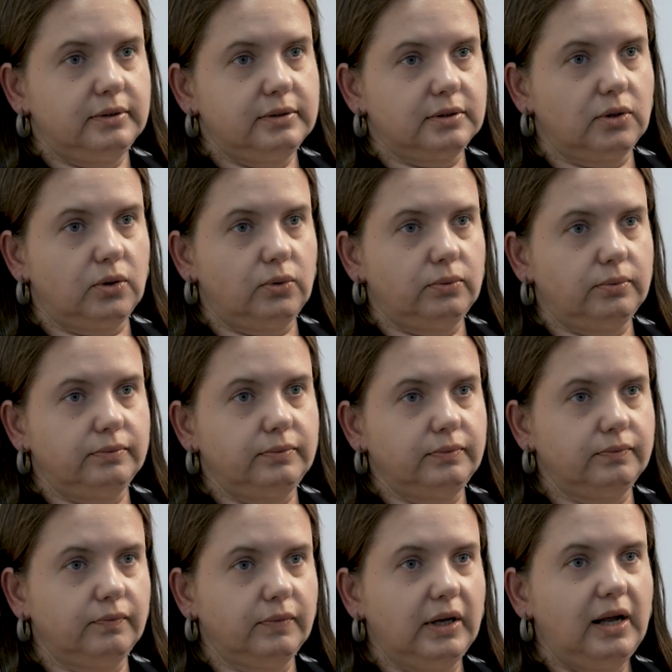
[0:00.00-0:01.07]
So
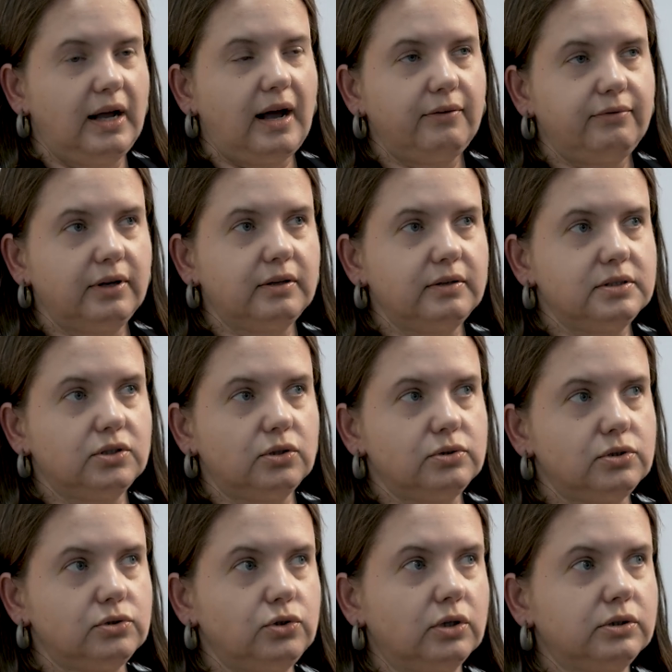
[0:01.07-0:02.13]
I think
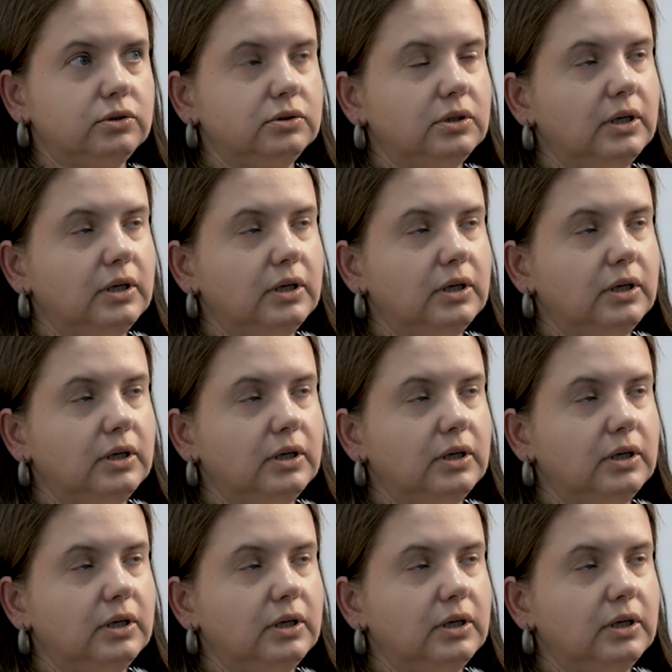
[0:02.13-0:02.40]
it's not